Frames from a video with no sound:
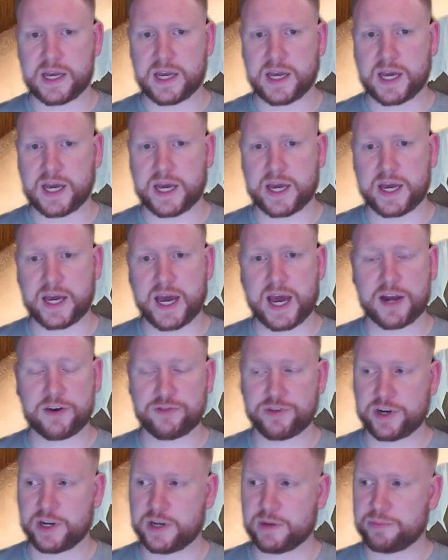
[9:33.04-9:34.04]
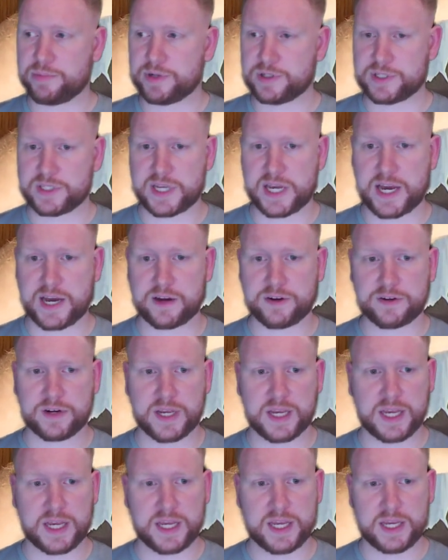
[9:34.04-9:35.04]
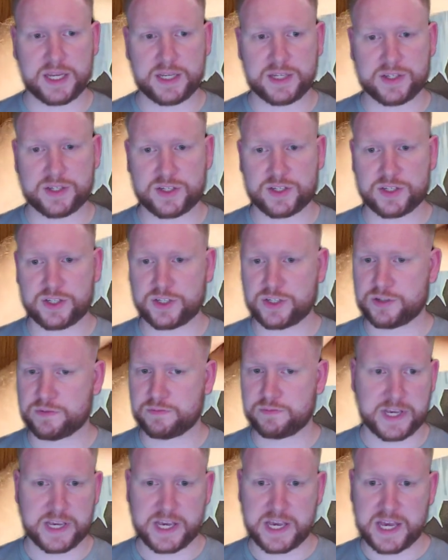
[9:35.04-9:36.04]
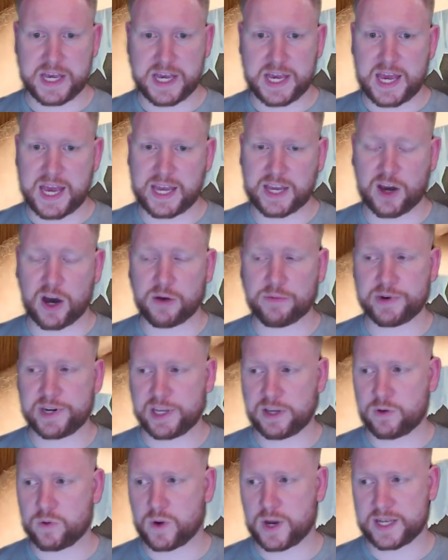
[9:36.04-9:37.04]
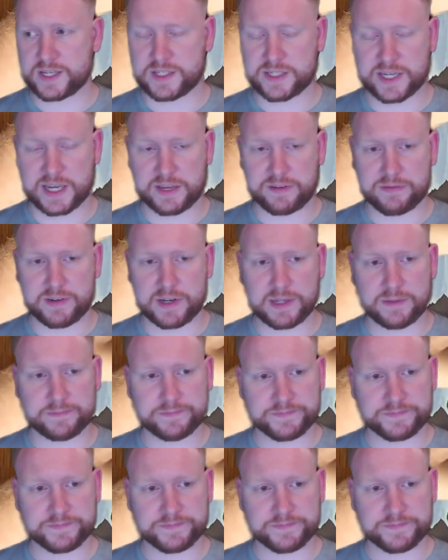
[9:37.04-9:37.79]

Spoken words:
Andrea puts down it can't really quest safely.